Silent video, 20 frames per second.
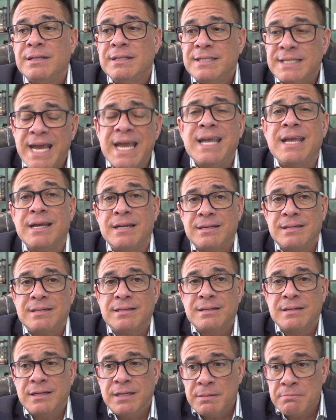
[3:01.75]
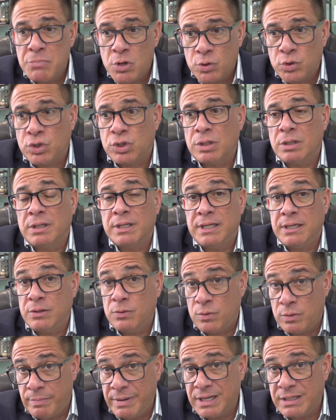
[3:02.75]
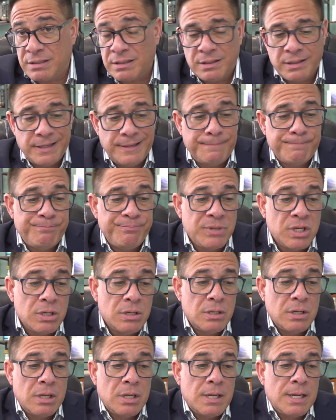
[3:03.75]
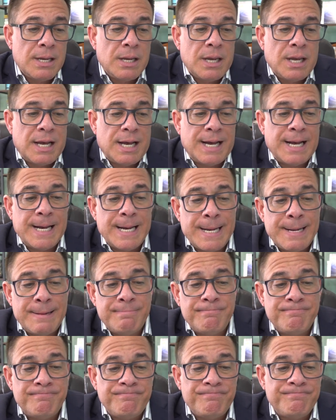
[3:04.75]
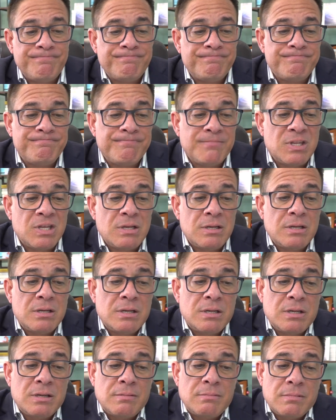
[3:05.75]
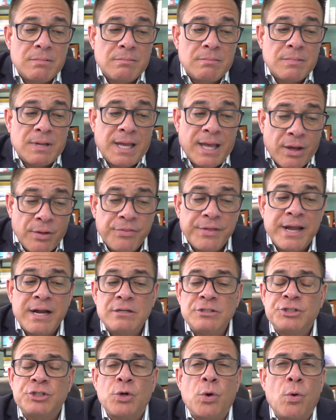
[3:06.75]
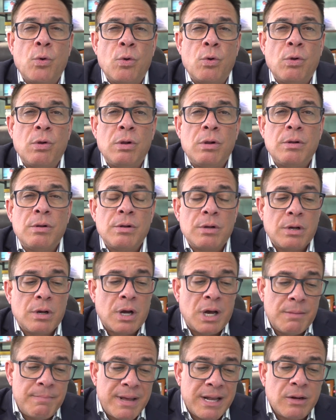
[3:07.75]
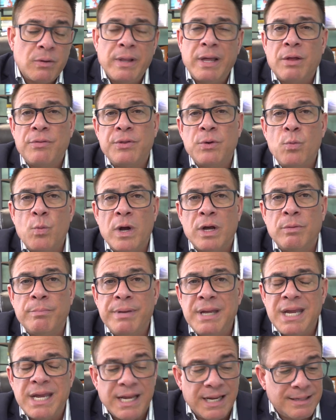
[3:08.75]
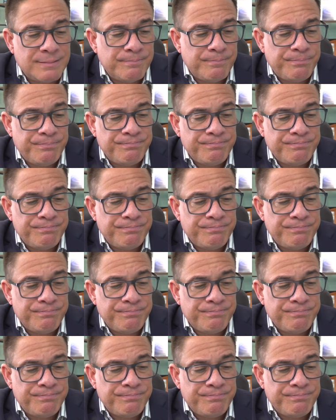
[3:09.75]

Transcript: take it emotionally or mentally. Um, healthcare's toll on mental health and well being.